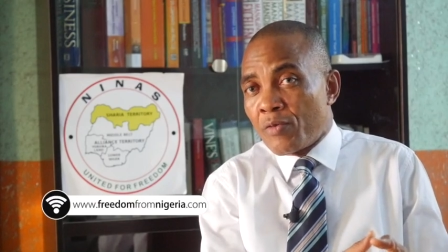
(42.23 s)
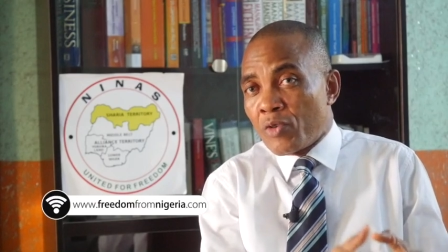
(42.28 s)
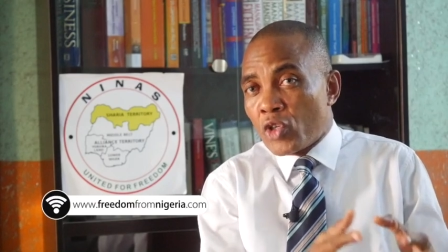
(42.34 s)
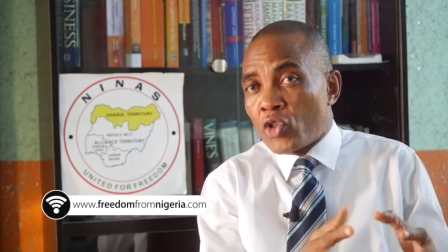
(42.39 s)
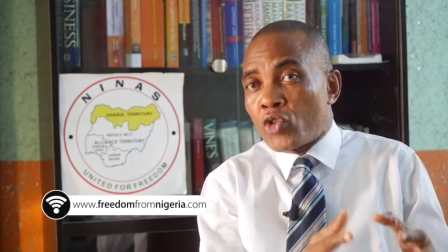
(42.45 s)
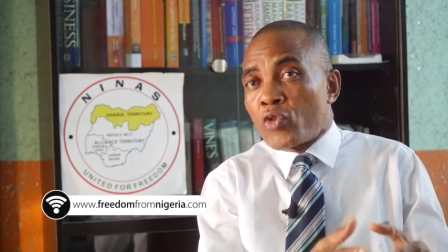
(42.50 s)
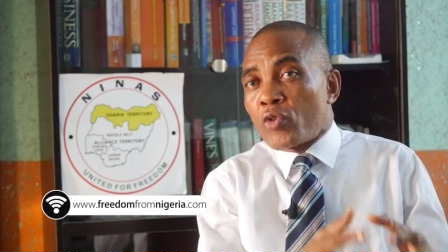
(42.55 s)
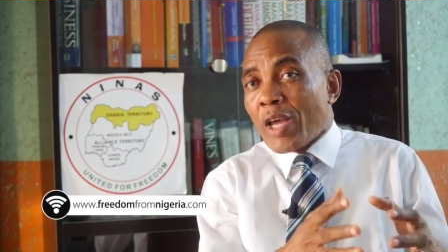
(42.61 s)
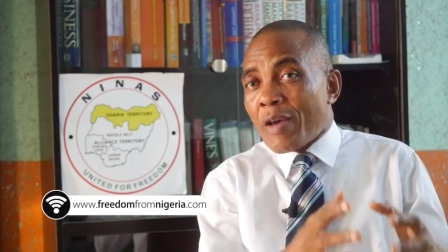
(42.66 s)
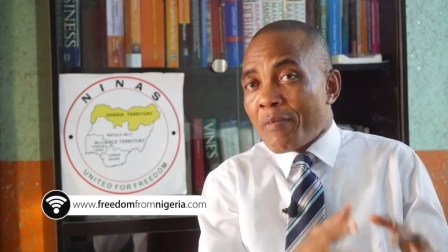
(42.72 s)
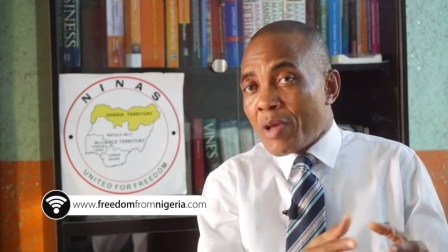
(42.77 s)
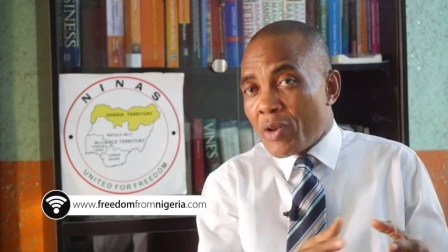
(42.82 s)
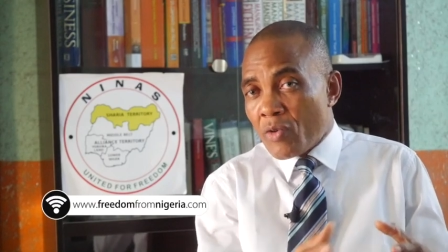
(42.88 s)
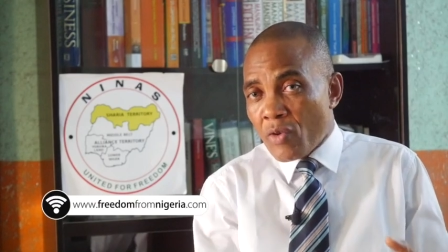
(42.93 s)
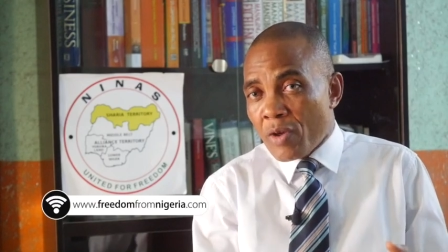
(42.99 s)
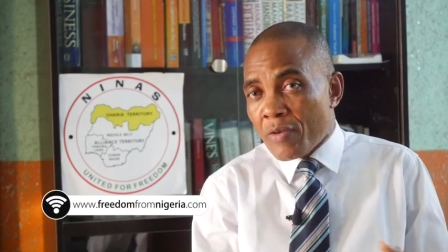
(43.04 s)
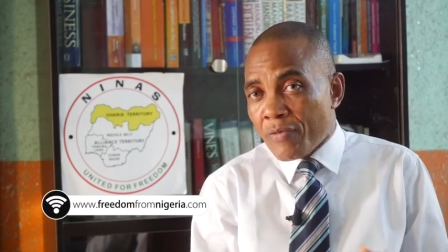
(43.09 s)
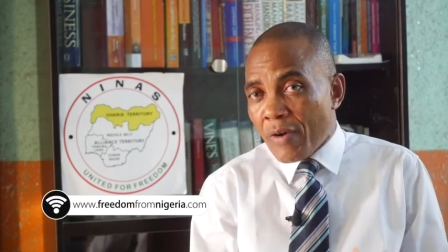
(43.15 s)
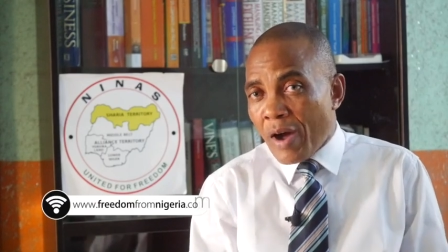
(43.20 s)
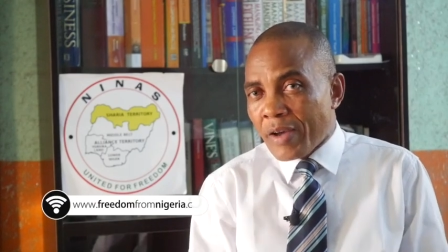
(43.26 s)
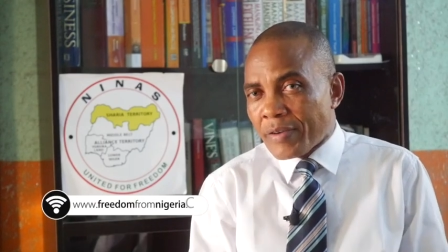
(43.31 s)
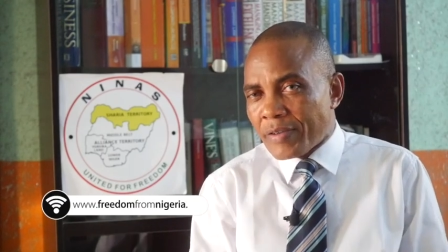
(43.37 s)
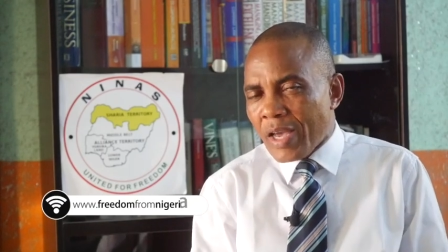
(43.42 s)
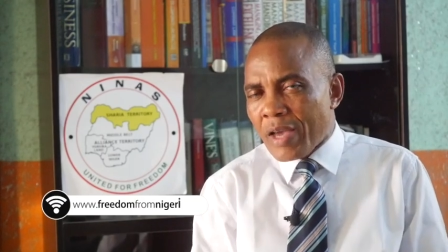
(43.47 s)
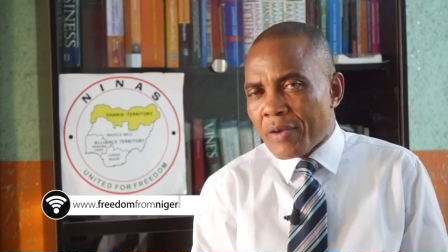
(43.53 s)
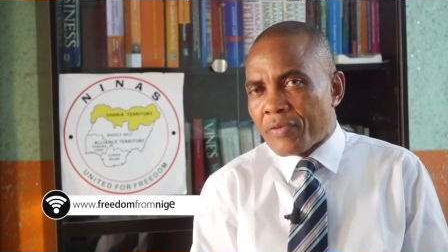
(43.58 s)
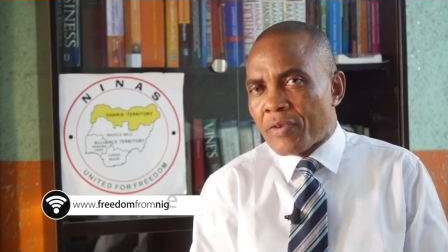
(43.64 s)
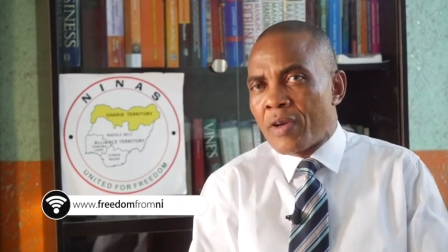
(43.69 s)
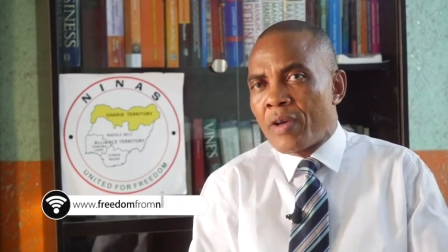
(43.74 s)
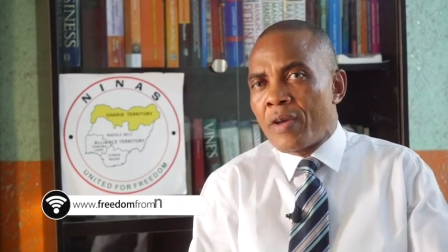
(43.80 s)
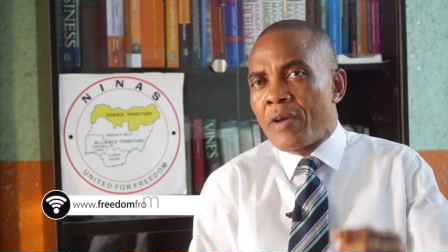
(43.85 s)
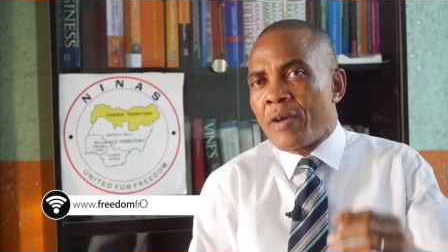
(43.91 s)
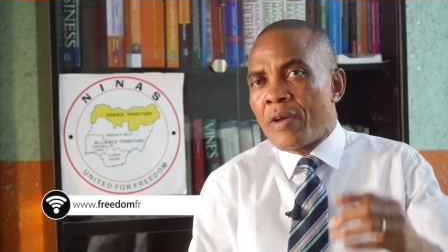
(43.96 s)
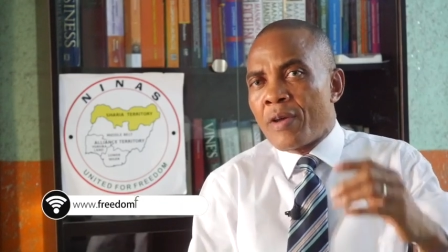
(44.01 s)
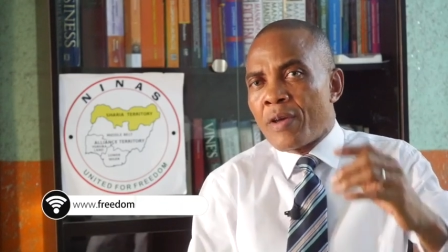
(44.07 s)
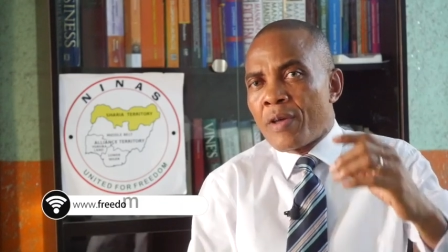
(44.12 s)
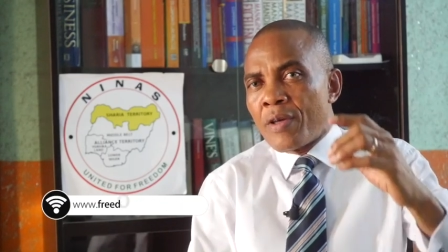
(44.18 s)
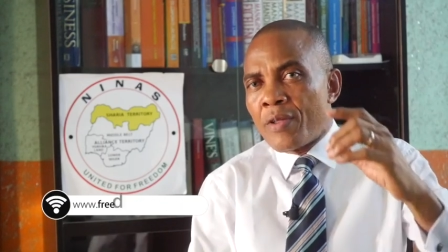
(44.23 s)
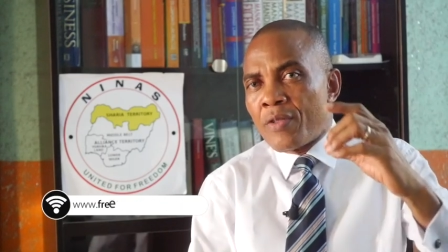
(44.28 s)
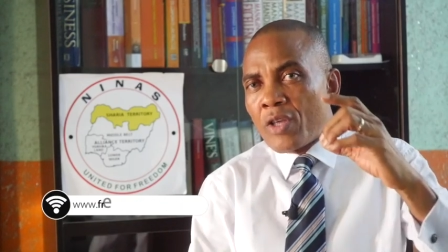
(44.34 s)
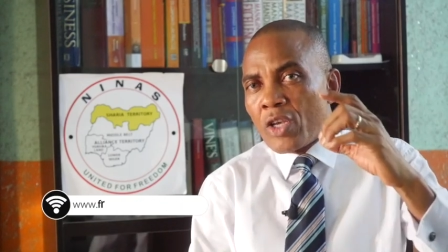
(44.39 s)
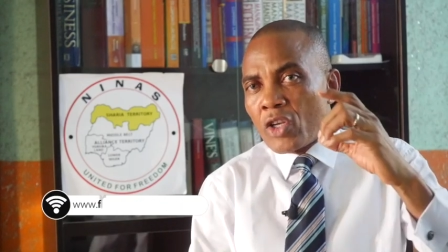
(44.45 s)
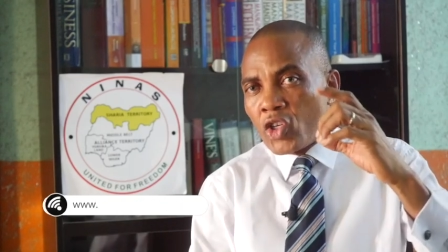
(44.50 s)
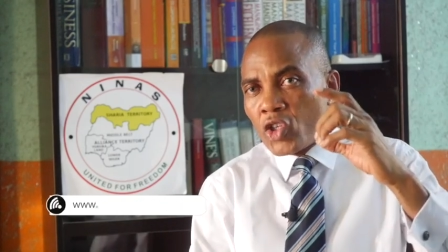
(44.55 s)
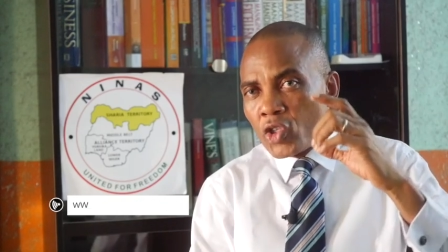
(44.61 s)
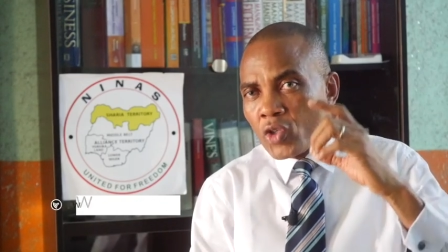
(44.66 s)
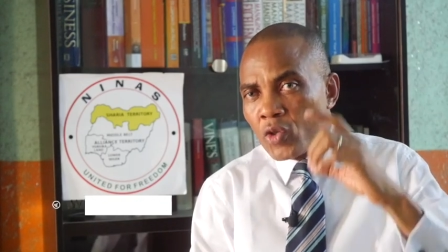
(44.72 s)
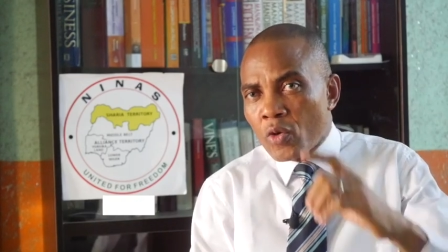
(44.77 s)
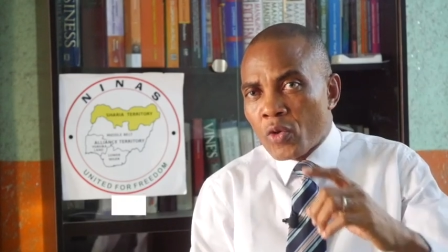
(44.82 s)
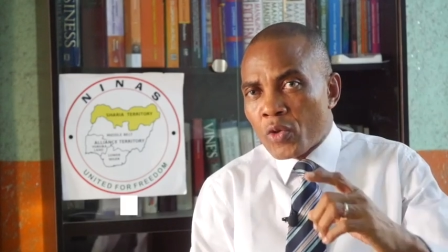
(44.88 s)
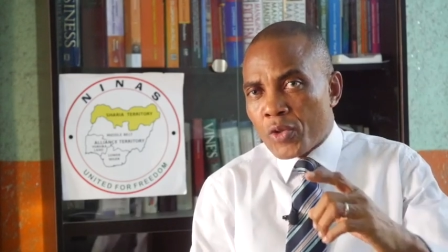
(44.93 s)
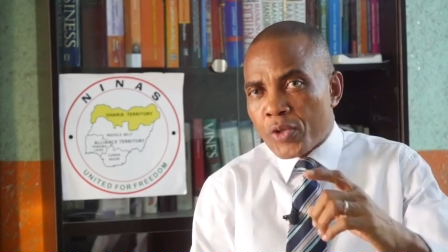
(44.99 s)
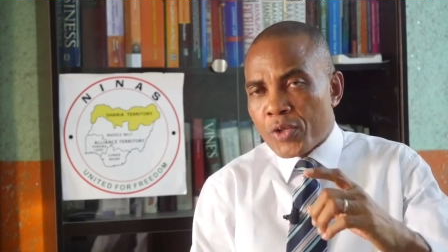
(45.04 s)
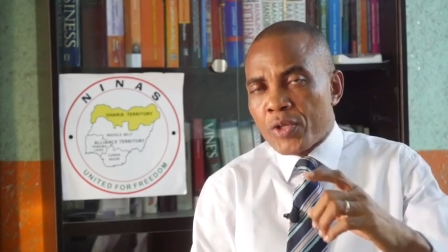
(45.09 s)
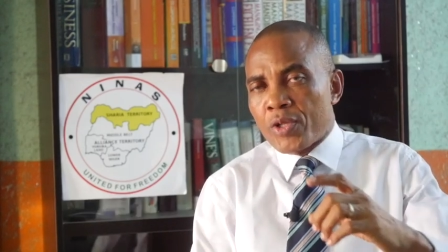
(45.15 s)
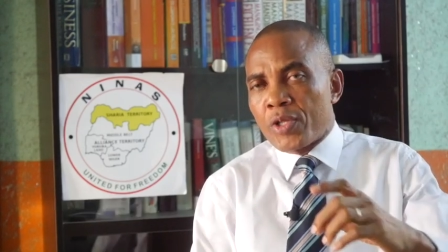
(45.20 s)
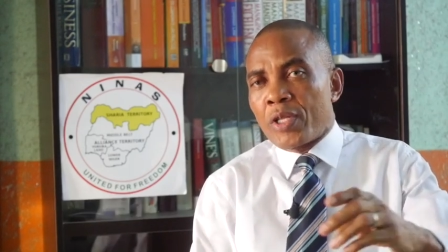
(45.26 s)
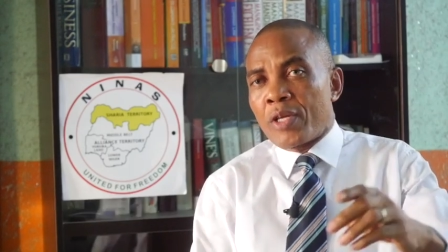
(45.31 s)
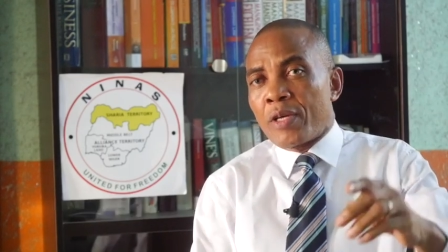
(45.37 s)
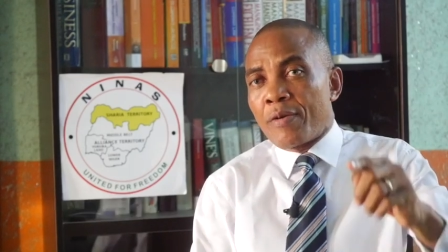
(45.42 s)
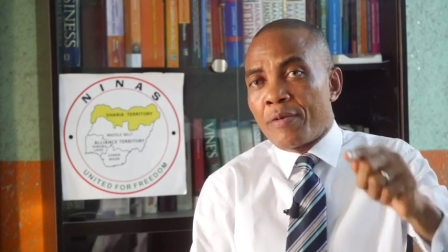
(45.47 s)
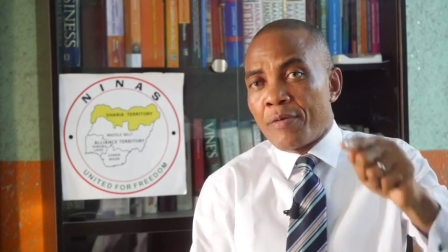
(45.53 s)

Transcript: we should have been doing for ourselves. The sooth